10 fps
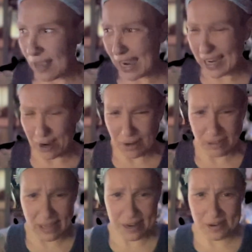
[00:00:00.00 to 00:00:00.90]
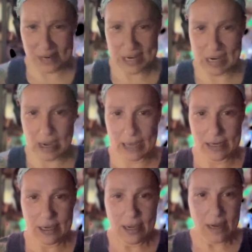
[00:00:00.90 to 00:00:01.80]
I heard later he
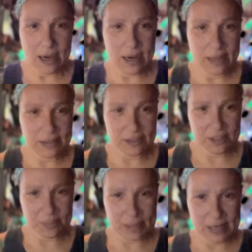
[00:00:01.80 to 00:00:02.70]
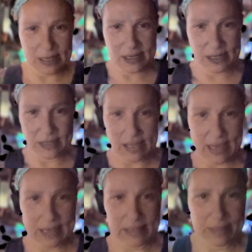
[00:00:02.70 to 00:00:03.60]
got suspended and
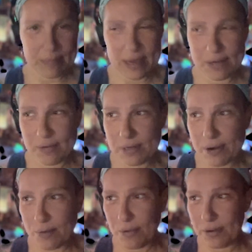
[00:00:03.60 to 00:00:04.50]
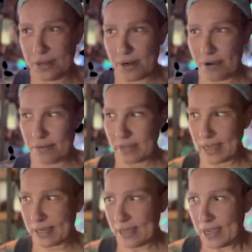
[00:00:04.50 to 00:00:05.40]
like made to,
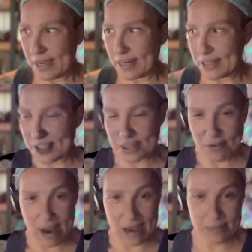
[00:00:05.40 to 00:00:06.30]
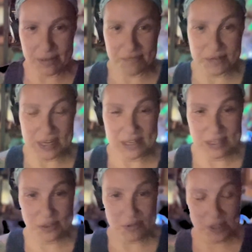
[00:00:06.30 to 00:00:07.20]
because he grabbed a freaking
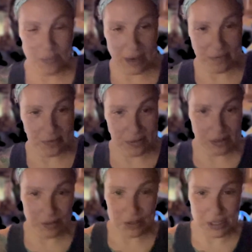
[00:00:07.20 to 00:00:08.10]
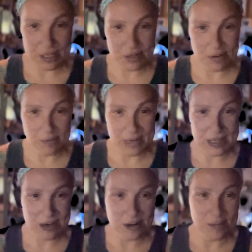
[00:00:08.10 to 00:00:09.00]
disrespectful little shit turd by
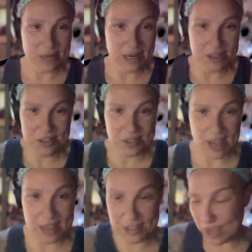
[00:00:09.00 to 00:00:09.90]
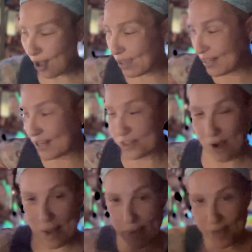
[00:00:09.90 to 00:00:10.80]
the arm and just, all he did is
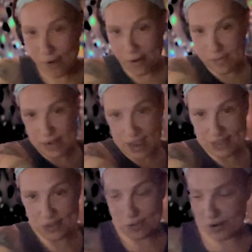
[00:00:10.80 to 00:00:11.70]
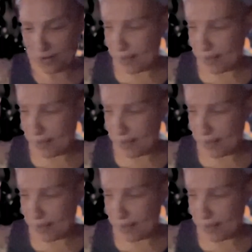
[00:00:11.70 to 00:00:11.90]
grab him by the arm and escorted